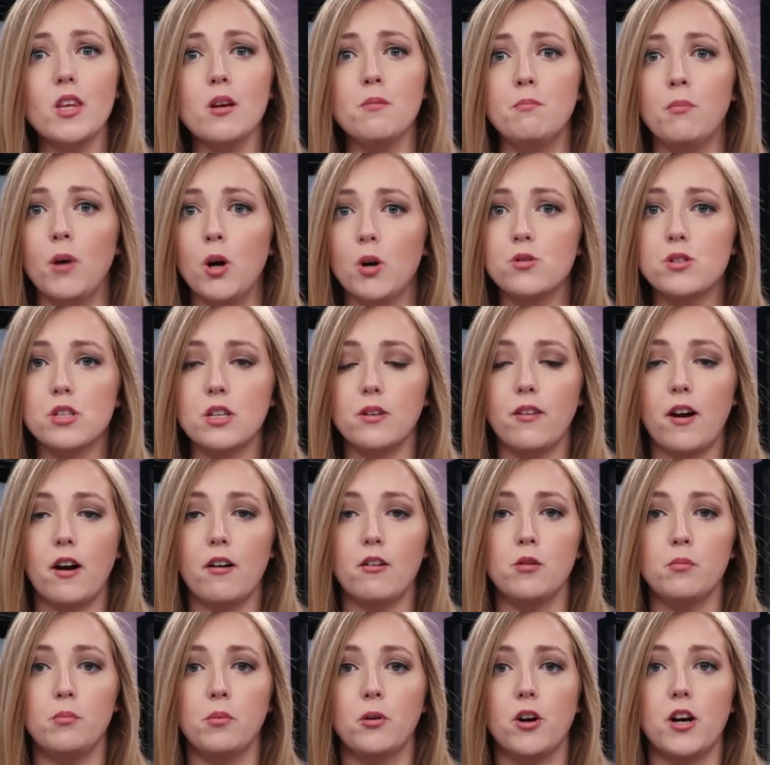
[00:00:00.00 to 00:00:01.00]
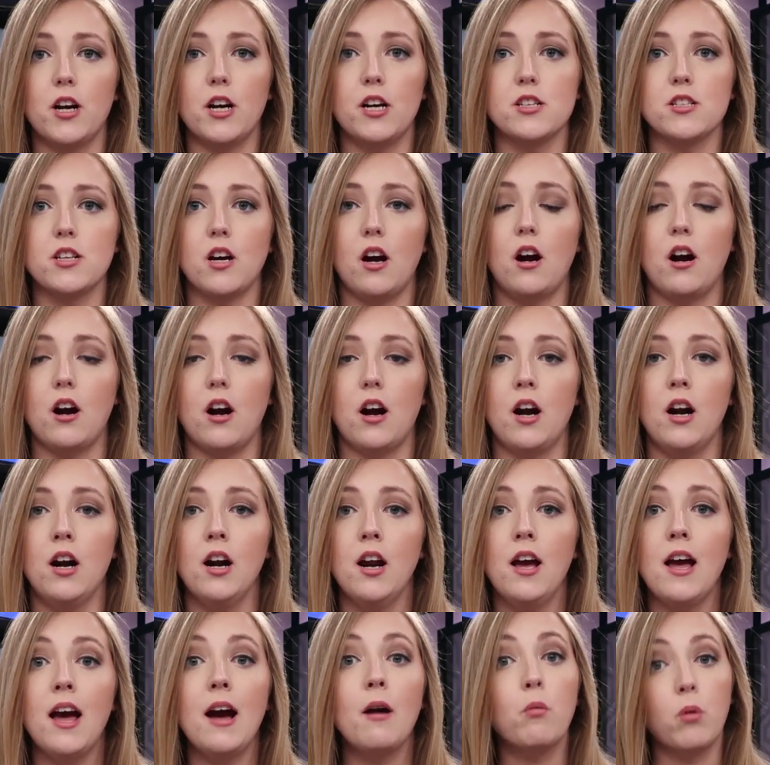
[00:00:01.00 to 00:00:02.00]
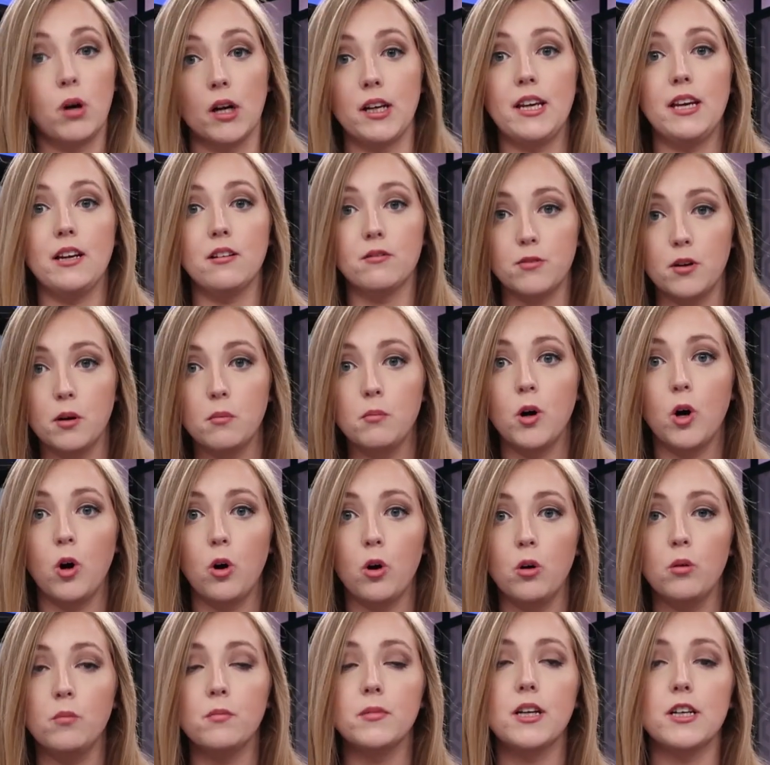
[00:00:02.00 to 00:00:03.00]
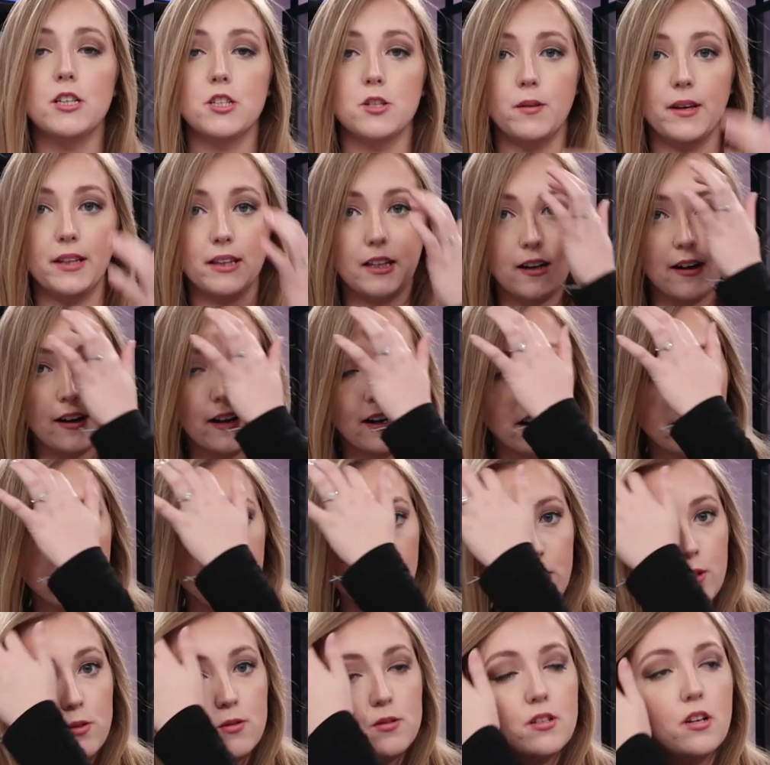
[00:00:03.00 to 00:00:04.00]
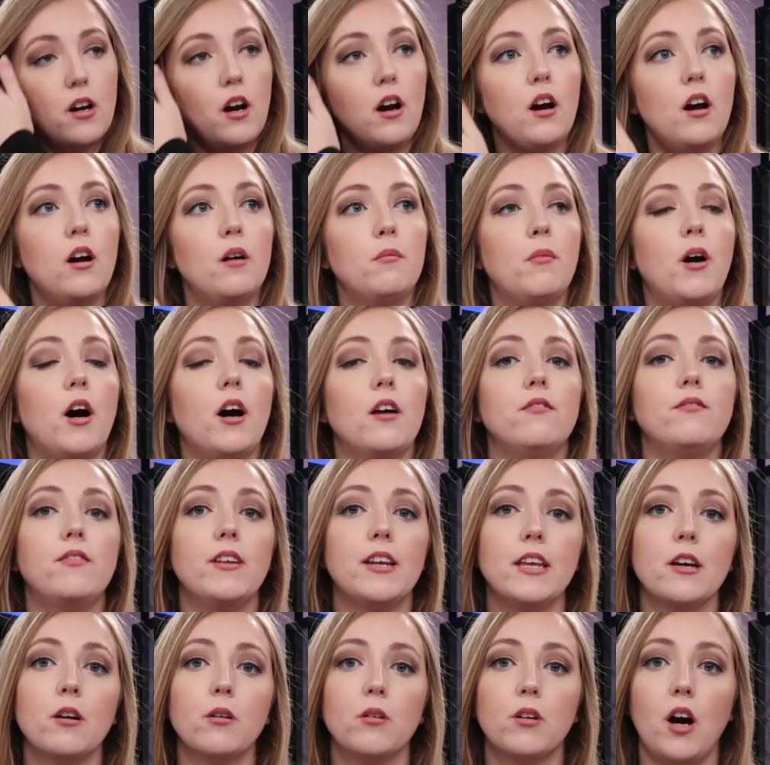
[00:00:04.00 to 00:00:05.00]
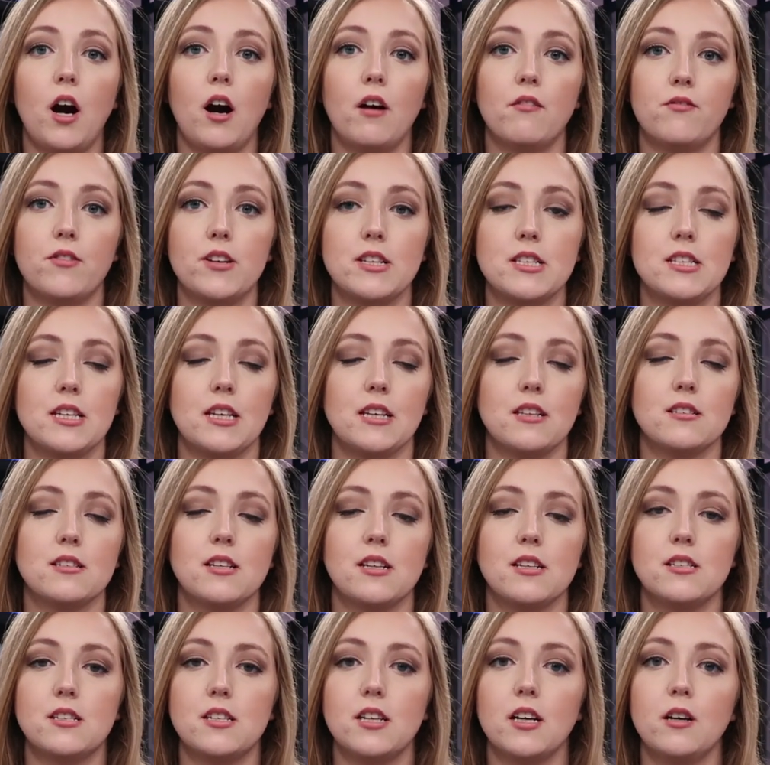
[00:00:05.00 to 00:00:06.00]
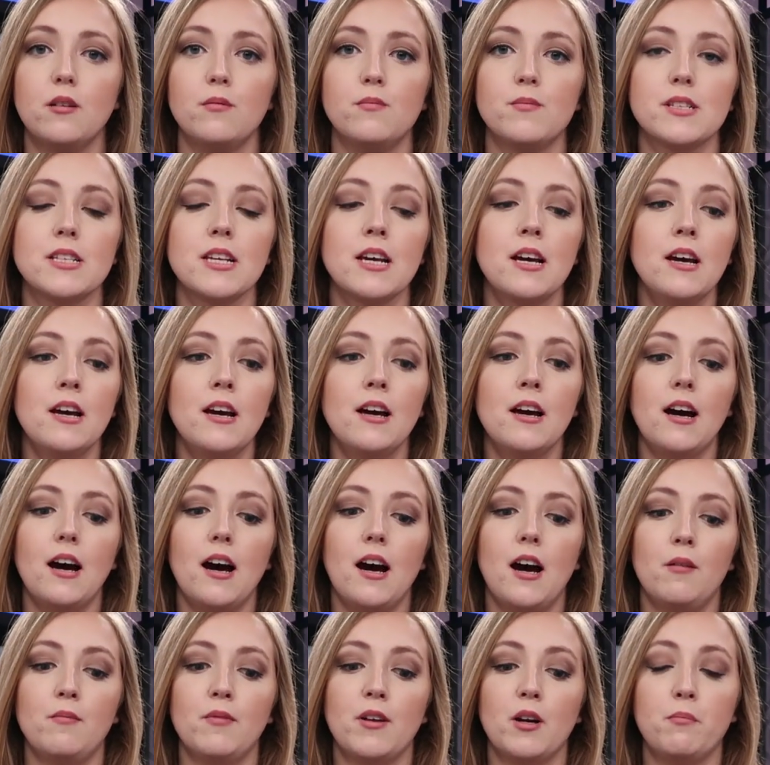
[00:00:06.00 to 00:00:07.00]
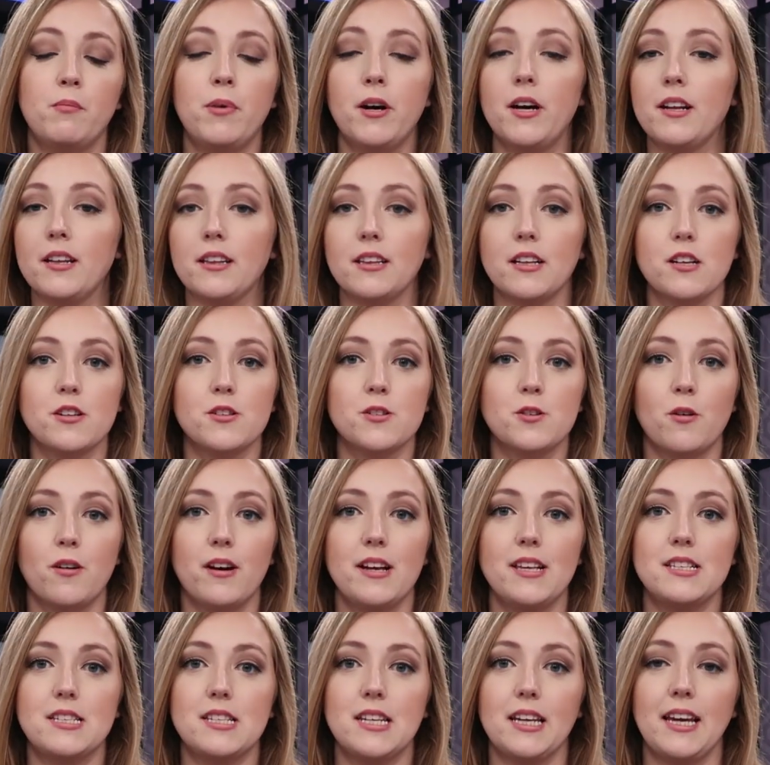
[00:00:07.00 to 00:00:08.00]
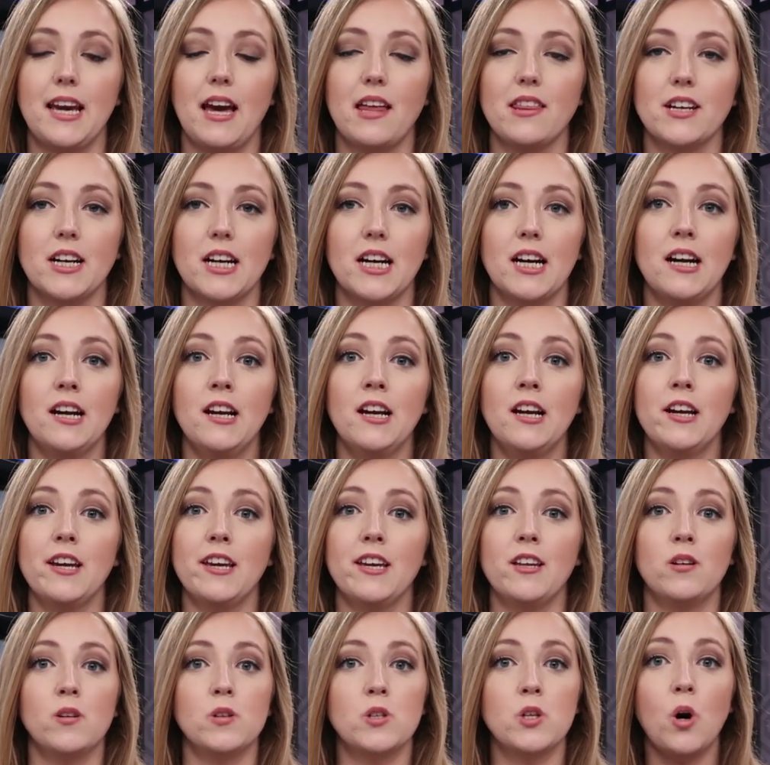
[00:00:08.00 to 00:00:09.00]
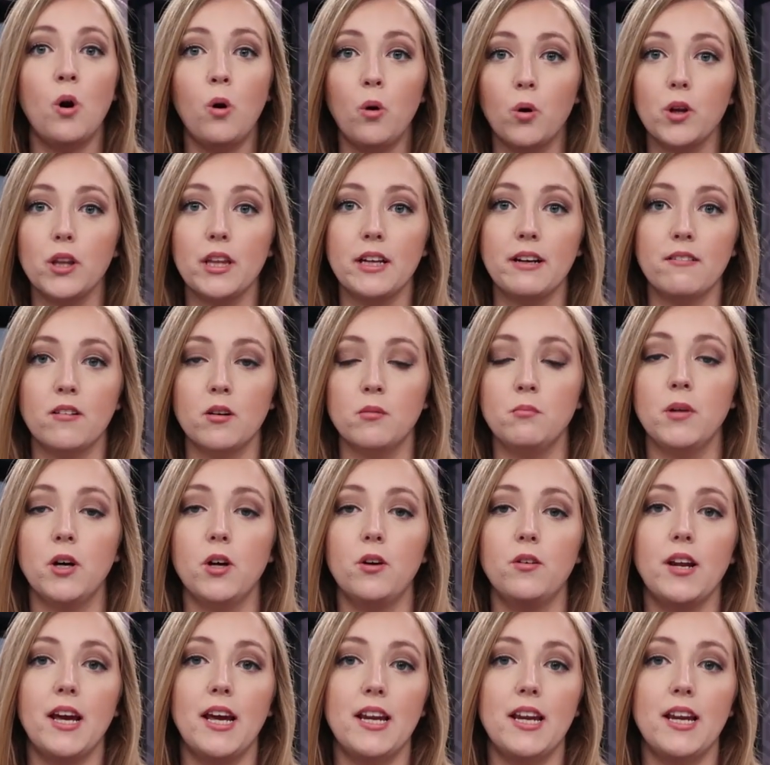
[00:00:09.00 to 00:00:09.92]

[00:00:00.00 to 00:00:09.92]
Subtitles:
Most of our reporters are working from home. They're doing their interviews on video conferencing systems. They're putting their stories together, you know, totally remote